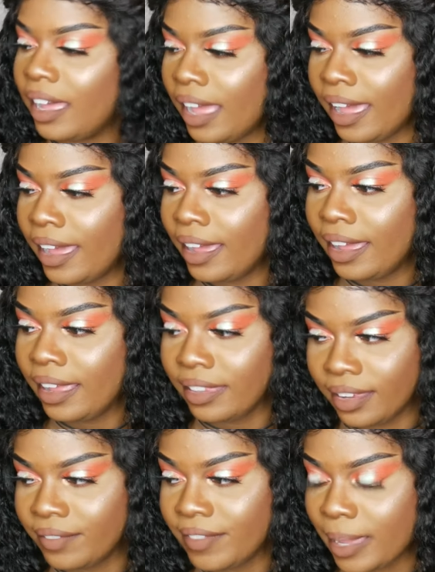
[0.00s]
I
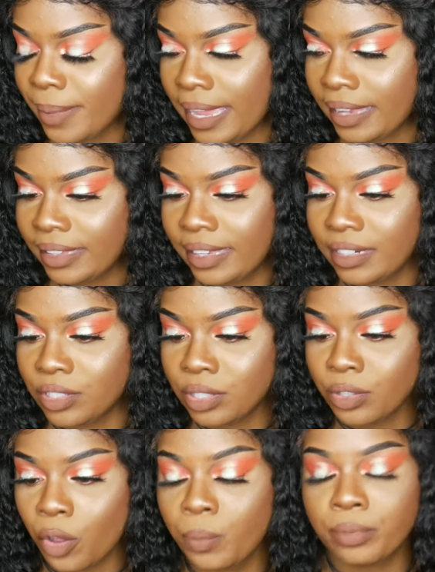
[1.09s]
love that palette. It is
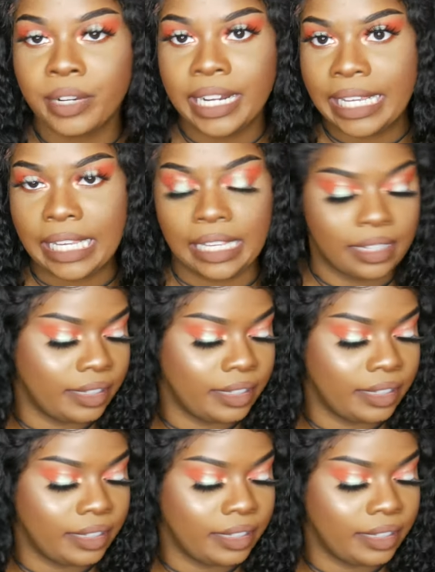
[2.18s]
so pretty.